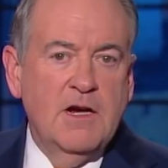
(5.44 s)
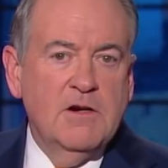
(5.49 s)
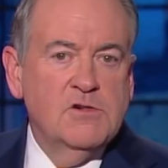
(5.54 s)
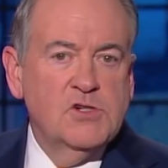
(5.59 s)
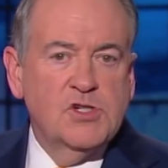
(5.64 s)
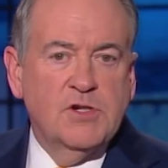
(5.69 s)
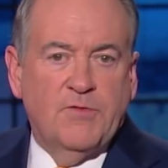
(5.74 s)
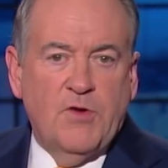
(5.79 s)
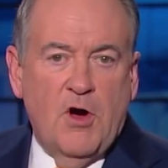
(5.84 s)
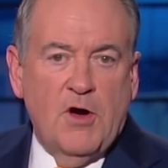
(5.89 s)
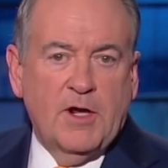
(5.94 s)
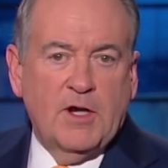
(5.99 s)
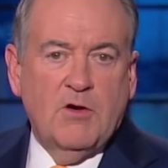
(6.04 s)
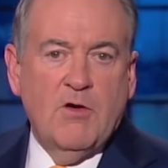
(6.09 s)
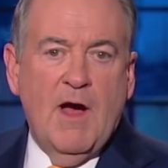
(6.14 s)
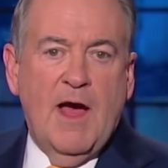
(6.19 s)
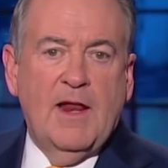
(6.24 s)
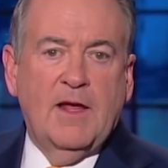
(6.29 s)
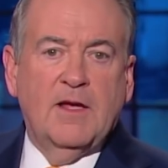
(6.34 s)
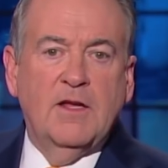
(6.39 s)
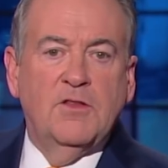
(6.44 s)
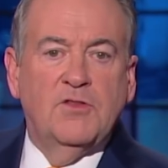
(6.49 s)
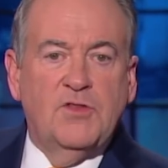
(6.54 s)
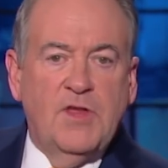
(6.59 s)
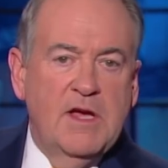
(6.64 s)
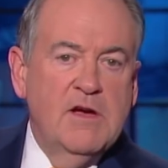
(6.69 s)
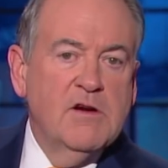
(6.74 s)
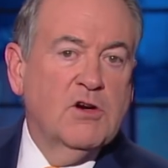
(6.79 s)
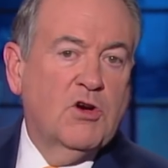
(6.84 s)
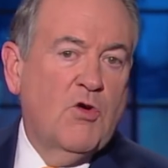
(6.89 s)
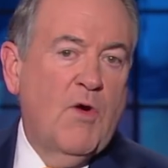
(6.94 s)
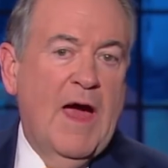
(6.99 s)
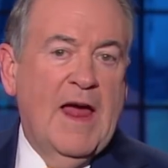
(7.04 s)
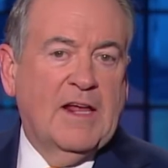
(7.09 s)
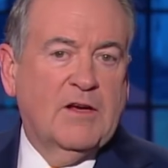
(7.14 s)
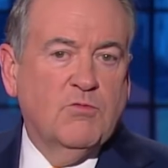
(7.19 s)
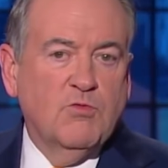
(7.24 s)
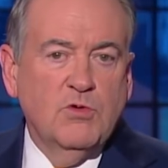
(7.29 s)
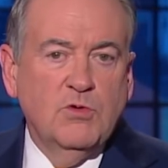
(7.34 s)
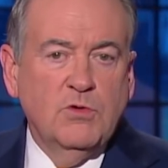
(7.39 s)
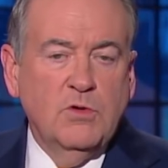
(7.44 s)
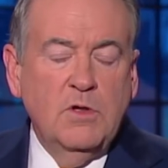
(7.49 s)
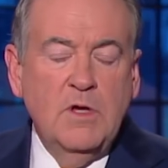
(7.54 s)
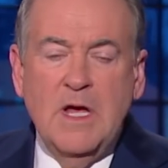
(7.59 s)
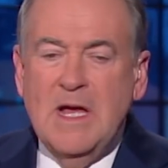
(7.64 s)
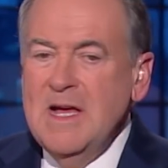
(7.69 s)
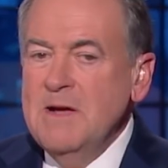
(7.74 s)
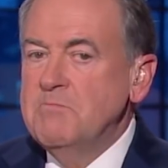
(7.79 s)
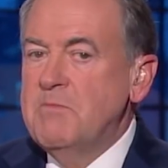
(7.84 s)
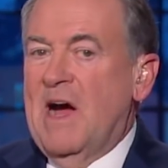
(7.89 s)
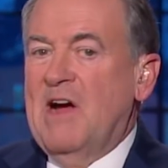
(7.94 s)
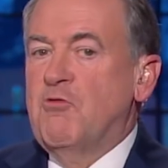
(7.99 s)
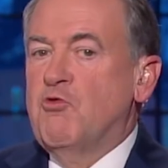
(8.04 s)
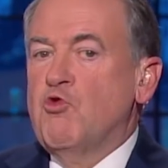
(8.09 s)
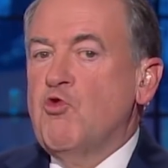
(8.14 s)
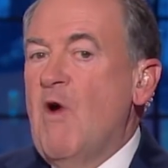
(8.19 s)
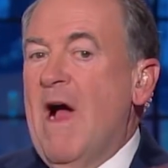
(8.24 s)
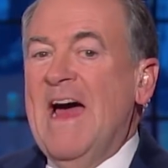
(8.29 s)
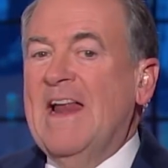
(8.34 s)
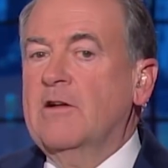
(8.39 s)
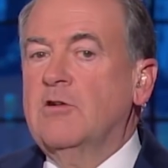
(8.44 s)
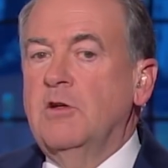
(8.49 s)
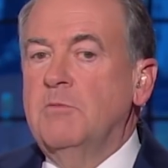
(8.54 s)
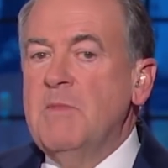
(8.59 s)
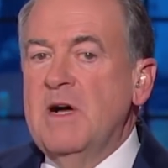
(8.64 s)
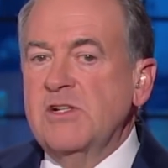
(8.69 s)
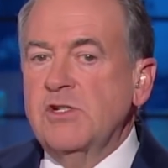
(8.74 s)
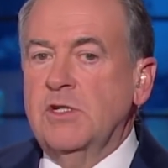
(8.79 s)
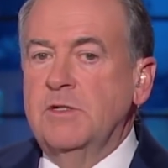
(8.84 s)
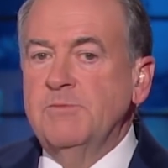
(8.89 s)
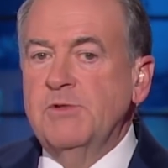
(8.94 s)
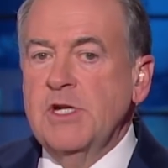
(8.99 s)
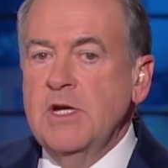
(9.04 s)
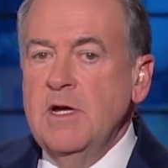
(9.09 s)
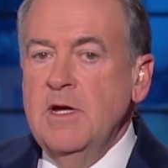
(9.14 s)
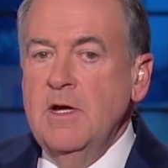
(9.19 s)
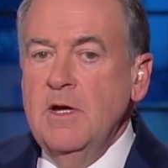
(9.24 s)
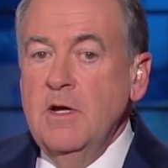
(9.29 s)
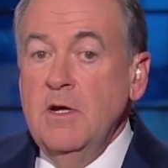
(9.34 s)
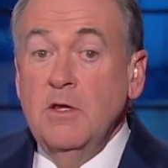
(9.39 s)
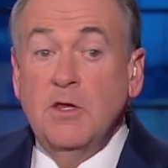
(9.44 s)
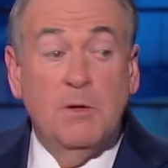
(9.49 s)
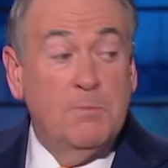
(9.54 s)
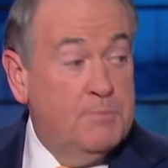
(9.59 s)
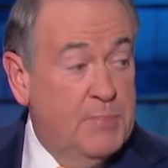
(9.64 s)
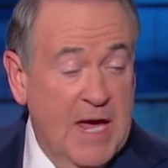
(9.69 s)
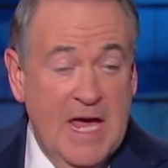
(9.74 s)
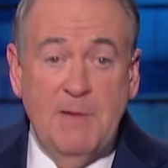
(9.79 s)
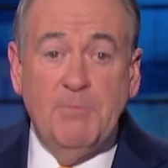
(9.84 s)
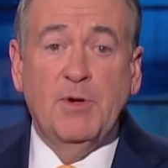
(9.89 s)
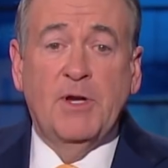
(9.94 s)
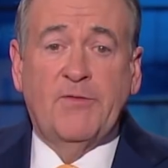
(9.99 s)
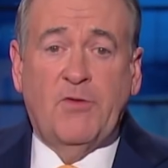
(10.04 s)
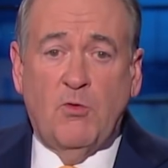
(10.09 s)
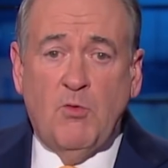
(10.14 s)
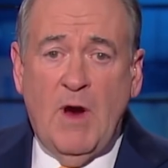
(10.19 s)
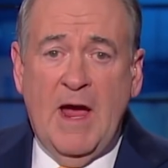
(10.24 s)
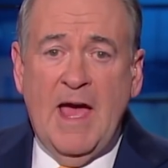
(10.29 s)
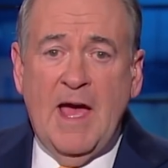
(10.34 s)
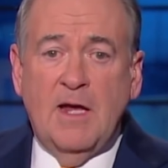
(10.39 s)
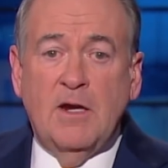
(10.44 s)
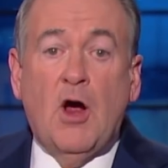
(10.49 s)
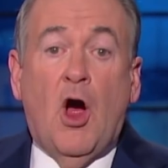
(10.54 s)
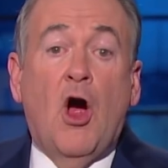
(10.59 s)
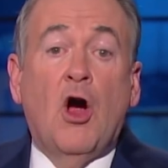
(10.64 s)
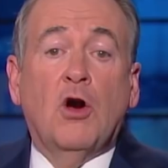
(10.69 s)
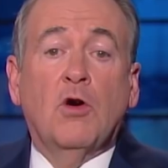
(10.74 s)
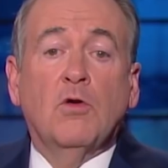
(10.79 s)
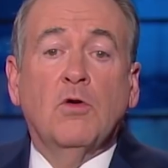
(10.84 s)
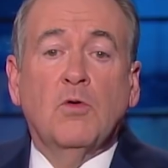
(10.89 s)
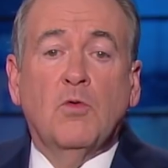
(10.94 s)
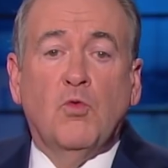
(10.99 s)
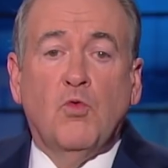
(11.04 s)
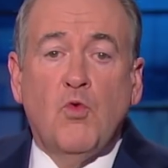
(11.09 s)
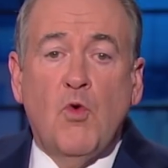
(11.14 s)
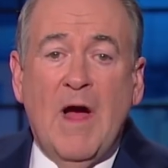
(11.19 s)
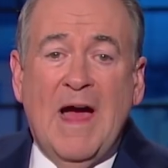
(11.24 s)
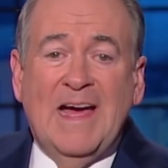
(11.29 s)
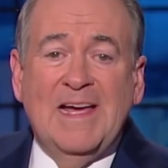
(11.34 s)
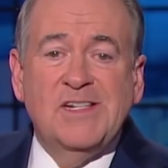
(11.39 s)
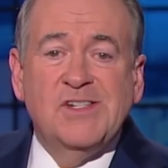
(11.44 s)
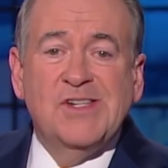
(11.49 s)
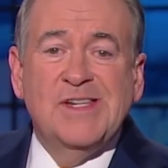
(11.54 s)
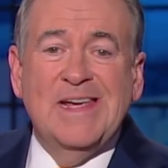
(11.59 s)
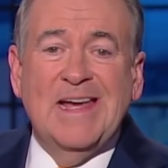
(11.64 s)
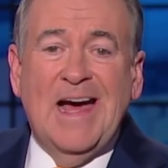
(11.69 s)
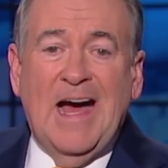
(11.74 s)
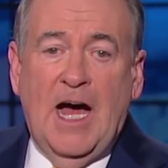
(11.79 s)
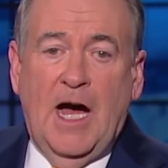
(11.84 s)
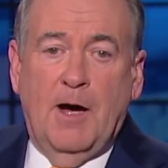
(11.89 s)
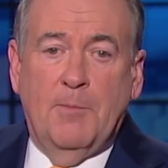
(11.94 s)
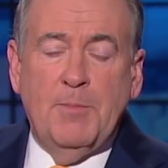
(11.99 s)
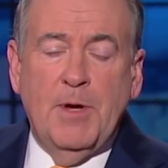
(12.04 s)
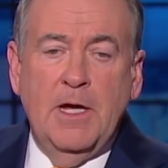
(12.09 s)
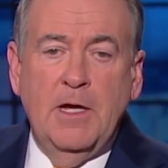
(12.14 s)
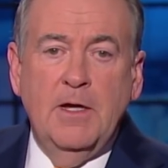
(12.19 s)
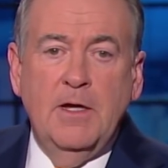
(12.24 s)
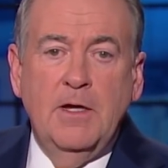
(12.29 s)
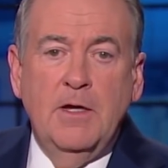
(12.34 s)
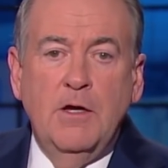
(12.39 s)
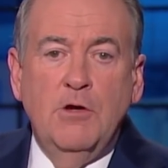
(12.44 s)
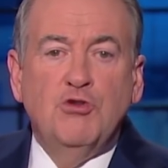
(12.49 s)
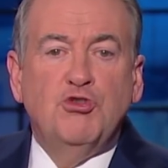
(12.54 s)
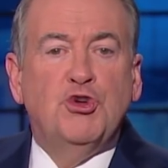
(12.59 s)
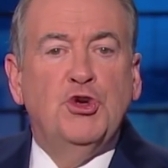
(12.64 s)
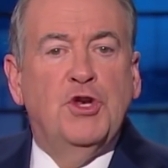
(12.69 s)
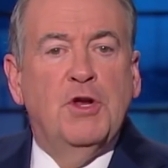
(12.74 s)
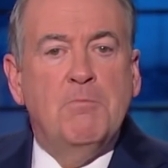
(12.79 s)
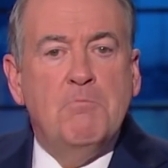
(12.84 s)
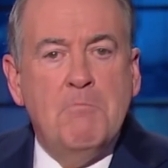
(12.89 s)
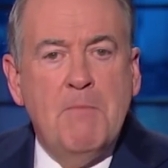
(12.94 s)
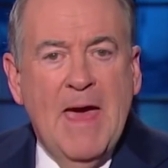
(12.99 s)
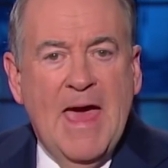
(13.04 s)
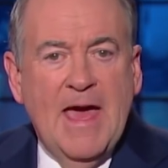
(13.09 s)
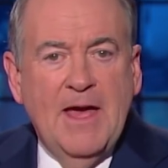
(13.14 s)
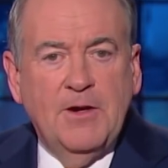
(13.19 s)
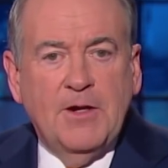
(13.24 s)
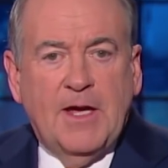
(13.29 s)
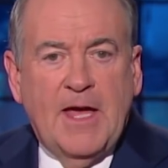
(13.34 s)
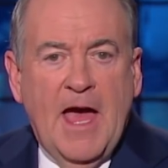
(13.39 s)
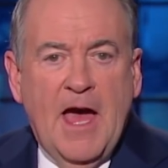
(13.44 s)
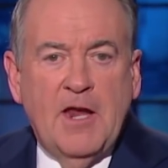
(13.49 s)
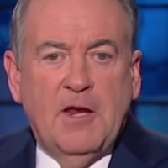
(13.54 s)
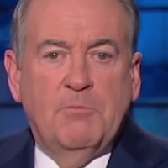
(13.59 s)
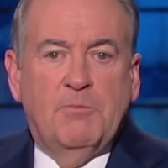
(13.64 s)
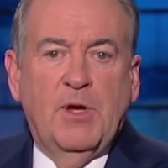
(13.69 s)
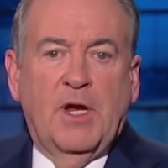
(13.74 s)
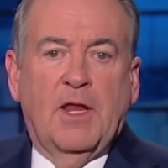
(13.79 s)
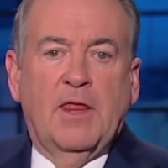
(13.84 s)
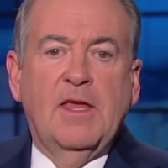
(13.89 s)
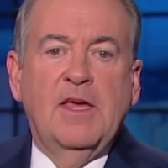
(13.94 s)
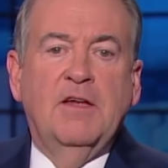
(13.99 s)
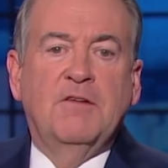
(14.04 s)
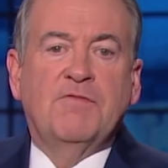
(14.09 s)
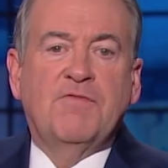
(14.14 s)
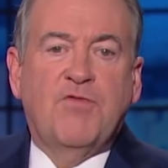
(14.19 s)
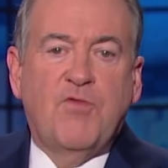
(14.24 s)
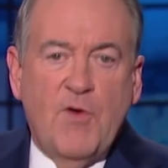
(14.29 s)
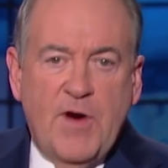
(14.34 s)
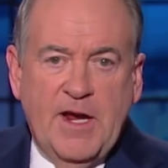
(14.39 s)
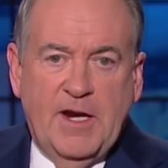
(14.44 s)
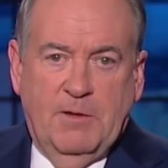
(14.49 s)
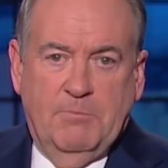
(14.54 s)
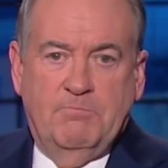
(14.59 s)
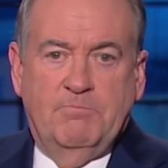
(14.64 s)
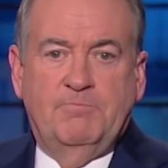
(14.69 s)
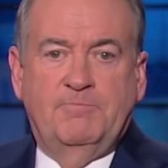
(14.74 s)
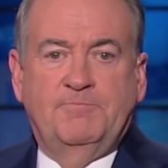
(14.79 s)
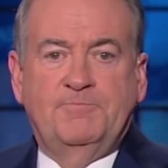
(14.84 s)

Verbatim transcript: years of autocratic and theocratic rule by radical Muslims, the people of Iran are rising up to demand accountability and freedom.